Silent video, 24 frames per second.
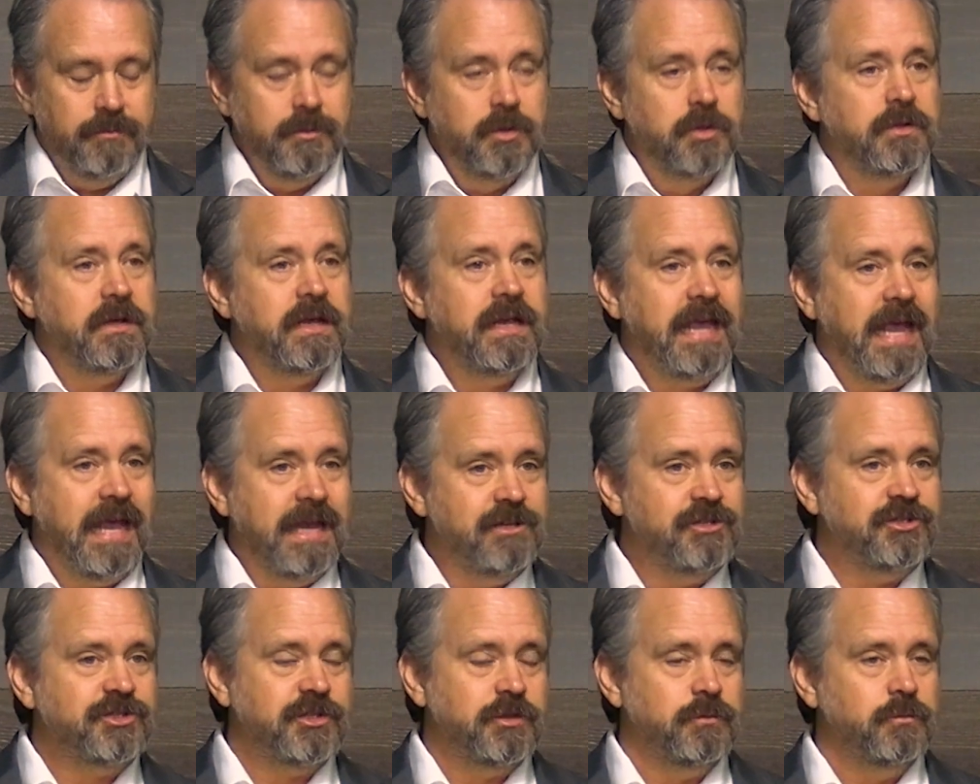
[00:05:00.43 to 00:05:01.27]

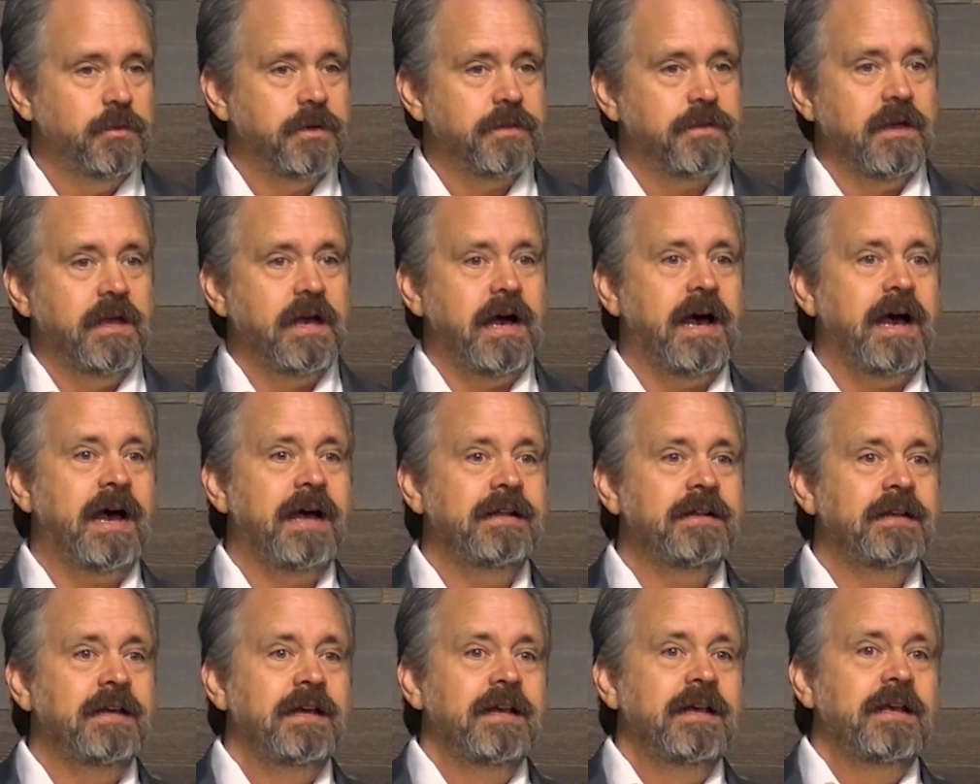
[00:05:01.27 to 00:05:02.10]
communication with
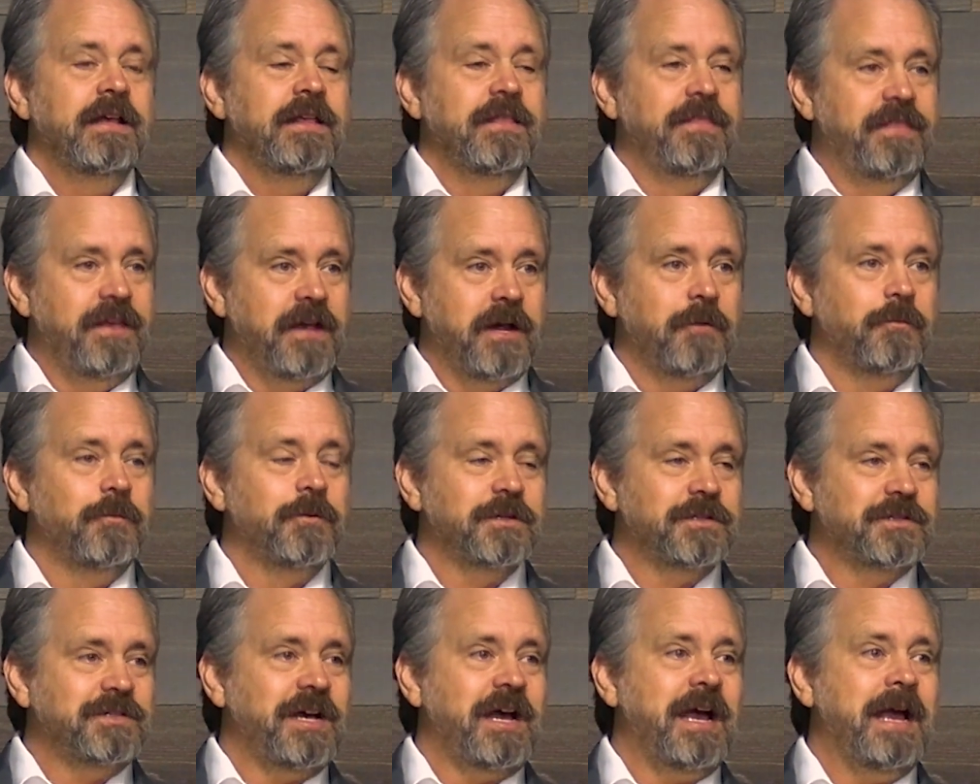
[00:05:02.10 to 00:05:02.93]
God, there
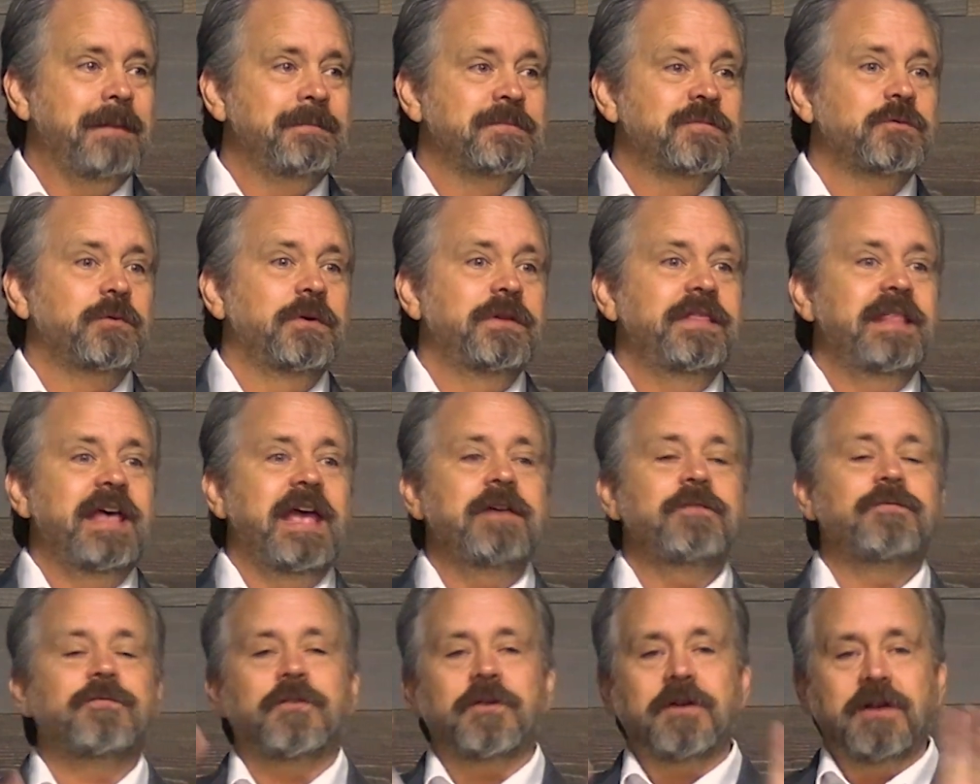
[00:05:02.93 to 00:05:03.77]
were times when
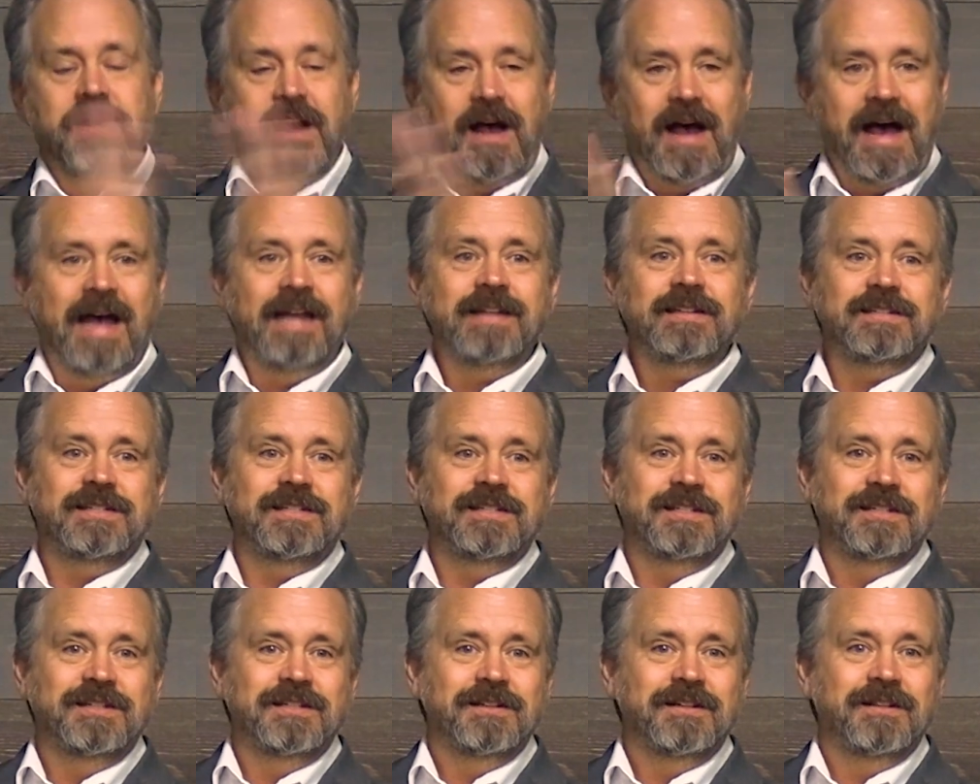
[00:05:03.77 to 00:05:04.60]
they
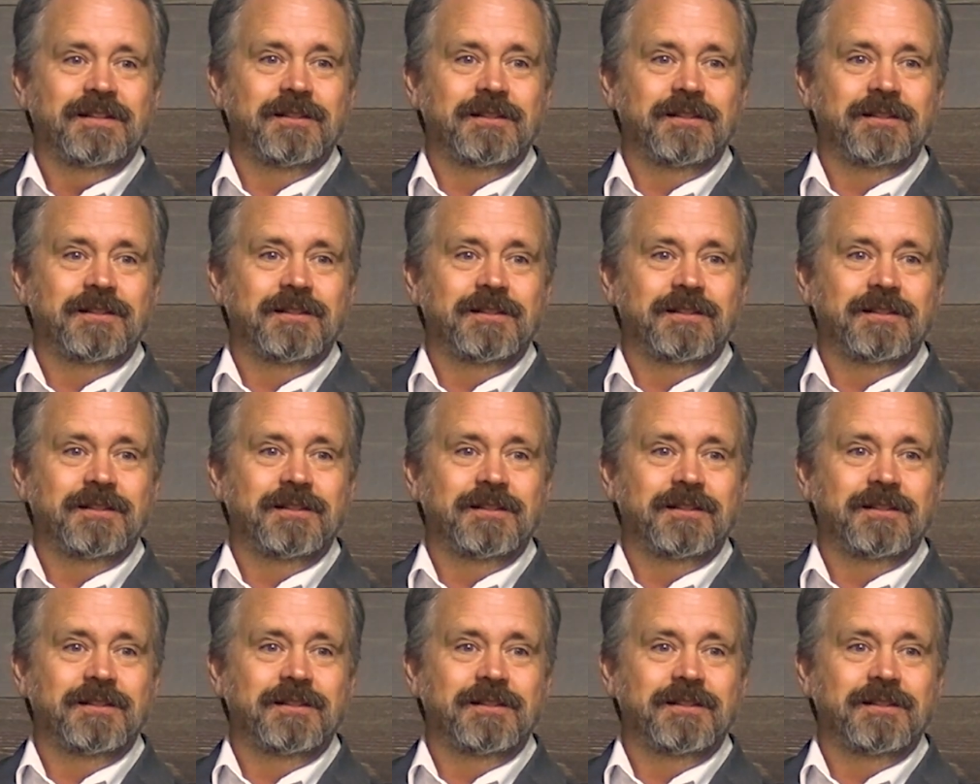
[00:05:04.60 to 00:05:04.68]
forgot